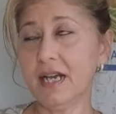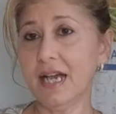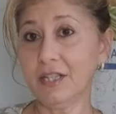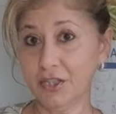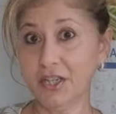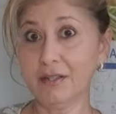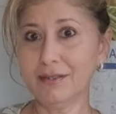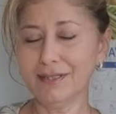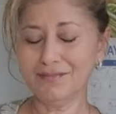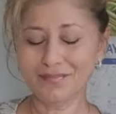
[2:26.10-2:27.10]
and
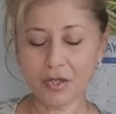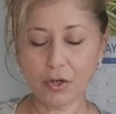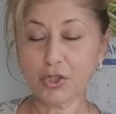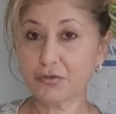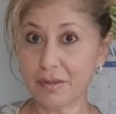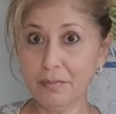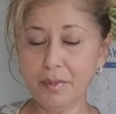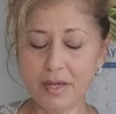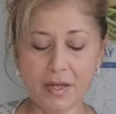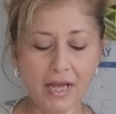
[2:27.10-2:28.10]
shelled, or shrimp,
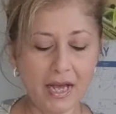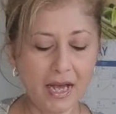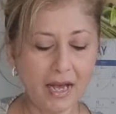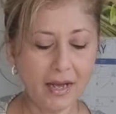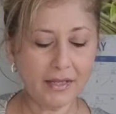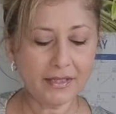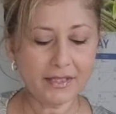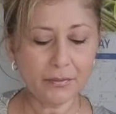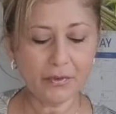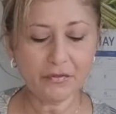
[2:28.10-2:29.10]

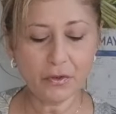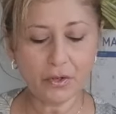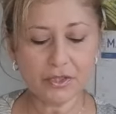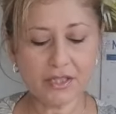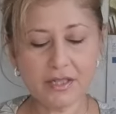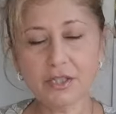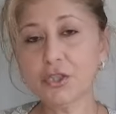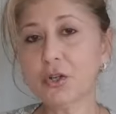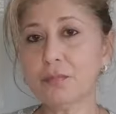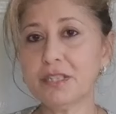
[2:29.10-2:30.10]
and we've got
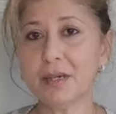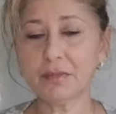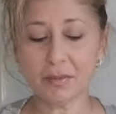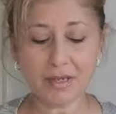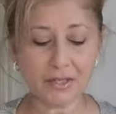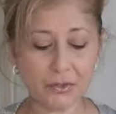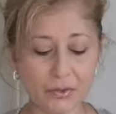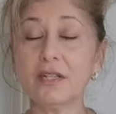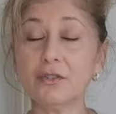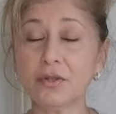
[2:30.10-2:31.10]
chopped up
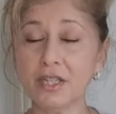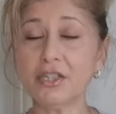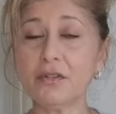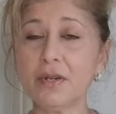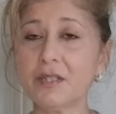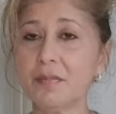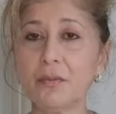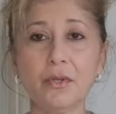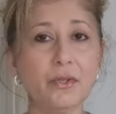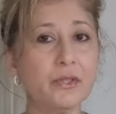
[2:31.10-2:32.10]
tomatoes. The traditional recipe
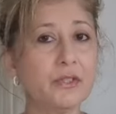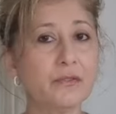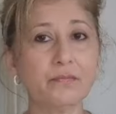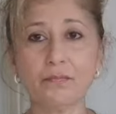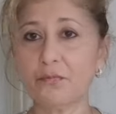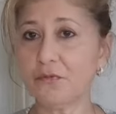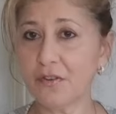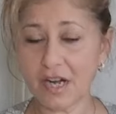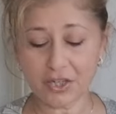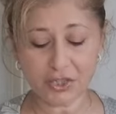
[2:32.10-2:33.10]
would use
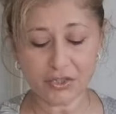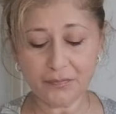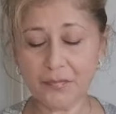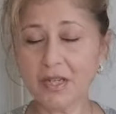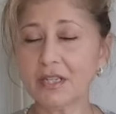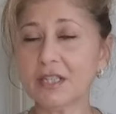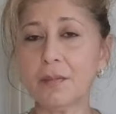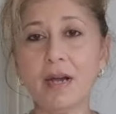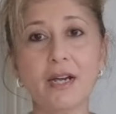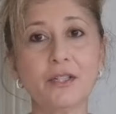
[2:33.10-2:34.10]
fresh
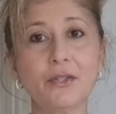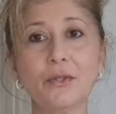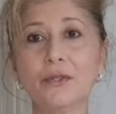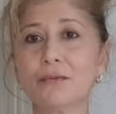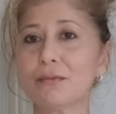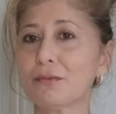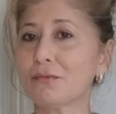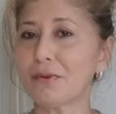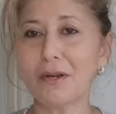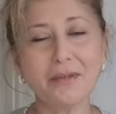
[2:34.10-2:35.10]
tomatoes
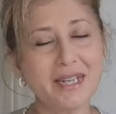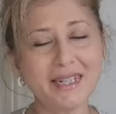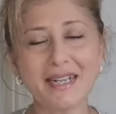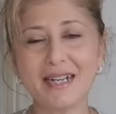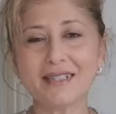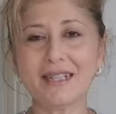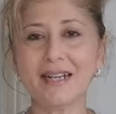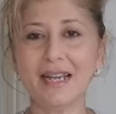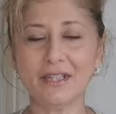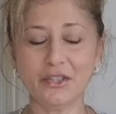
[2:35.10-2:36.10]
grown in
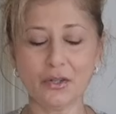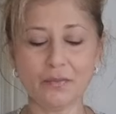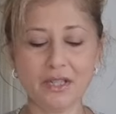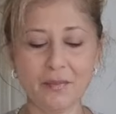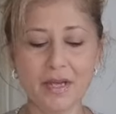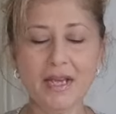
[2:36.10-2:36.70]
Gaza and chopped up.